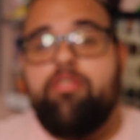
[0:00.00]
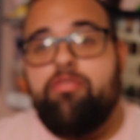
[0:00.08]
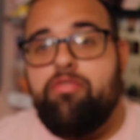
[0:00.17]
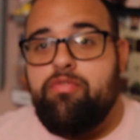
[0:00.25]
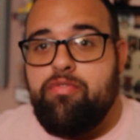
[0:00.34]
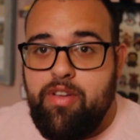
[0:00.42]

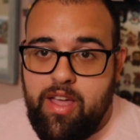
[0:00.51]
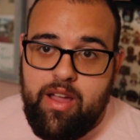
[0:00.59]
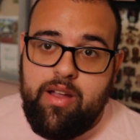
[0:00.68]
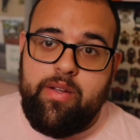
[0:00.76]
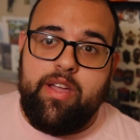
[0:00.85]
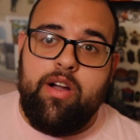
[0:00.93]

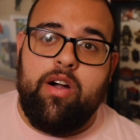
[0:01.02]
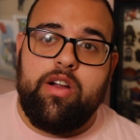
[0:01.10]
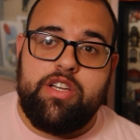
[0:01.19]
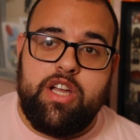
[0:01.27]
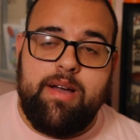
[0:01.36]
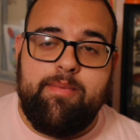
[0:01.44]
very
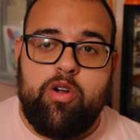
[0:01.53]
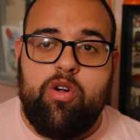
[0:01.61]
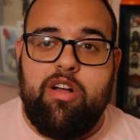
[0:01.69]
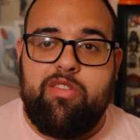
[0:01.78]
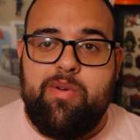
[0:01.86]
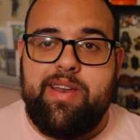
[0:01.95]
hard to come
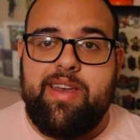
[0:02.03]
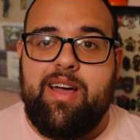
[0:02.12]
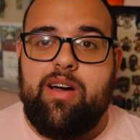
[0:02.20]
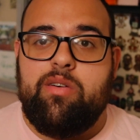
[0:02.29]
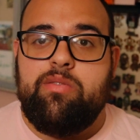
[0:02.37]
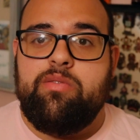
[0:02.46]
across right
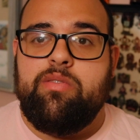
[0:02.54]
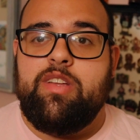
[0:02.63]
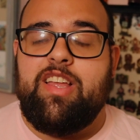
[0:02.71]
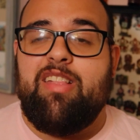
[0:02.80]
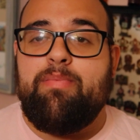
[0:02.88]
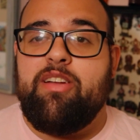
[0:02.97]
now,
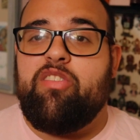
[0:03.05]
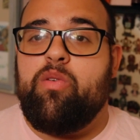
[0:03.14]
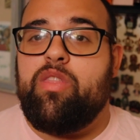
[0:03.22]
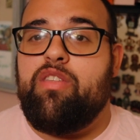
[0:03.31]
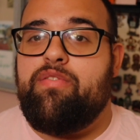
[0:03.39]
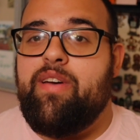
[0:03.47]
especially
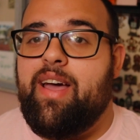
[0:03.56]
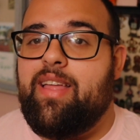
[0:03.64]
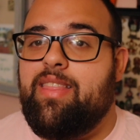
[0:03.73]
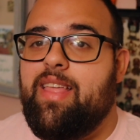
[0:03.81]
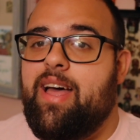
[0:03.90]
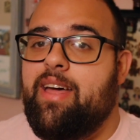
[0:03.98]
with the
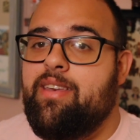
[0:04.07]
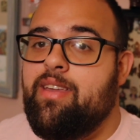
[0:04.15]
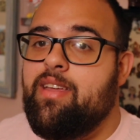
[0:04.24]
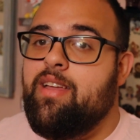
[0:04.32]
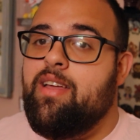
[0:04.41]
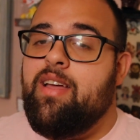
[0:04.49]
fact that
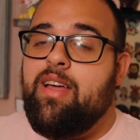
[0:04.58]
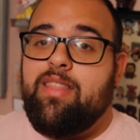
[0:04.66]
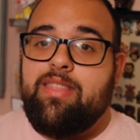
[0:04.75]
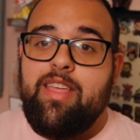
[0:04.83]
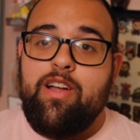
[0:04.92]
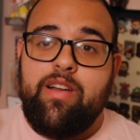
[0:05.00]

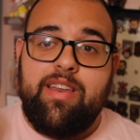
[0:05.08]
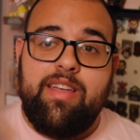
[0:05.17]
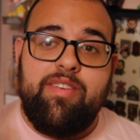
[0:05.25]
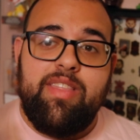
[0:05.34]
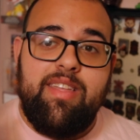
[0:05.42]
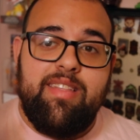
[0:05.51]
they aren't
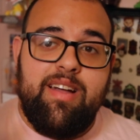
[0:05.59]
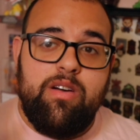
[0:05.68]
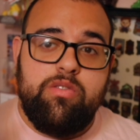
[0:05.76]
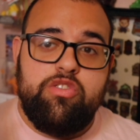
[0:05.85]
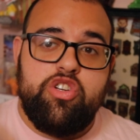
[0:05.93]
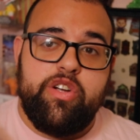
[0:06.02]
giving these
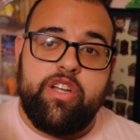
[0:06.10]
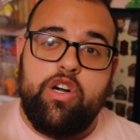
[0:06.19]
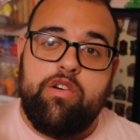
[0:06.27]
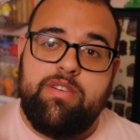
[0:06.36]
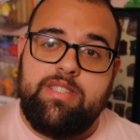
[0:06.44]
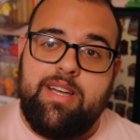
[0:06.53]
out during
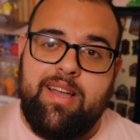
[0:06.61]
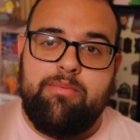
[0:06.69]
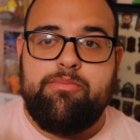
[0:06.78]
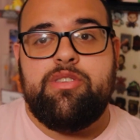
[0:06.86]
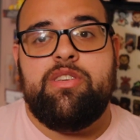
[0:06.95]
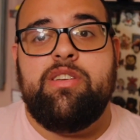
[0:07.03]
COVID
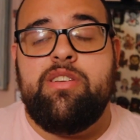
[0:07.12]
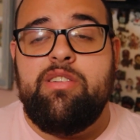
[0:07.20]
times.